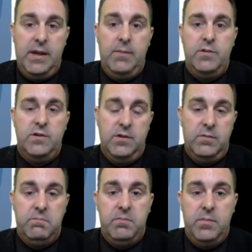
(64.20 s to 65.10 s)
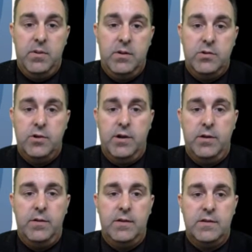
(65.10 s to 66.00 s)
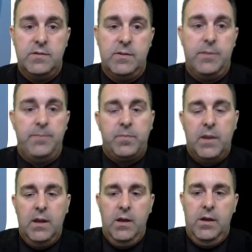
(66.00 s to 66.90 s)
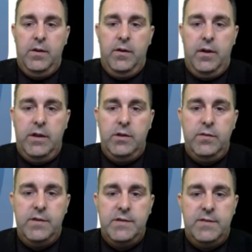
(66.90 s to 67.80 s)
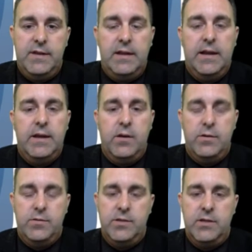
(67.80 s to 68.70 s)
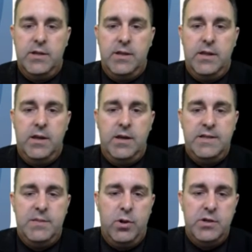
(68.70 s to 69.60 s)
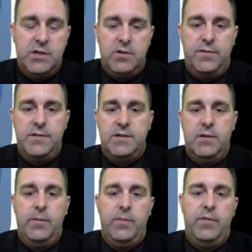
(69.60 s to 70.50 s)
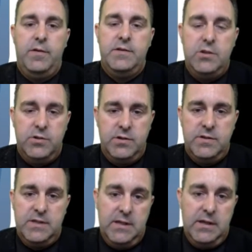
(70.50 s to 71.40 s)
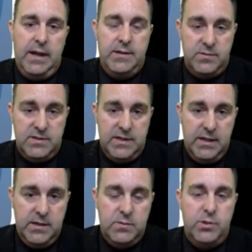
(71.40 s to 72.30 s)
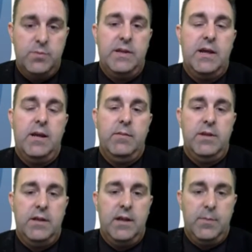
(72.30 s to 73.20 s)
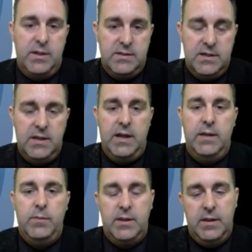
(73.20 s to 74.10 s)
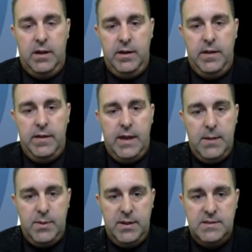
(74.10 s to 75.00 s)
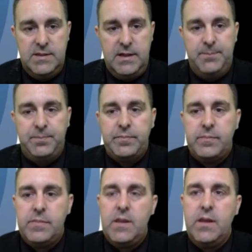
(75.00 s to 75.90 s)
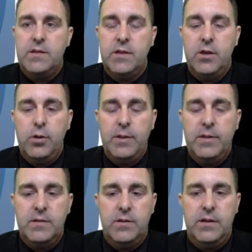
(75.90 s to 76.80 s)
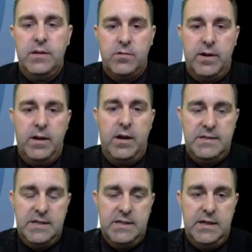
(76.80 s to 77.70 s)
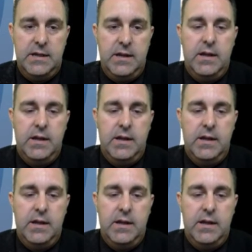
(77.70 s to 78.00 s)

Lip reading: them to try new things as well. At the University of Adelaide, I was originally the ICT project officer when we first introduced the ATSL standards, which became the NPST and are now the APST. So helping to integrate ICT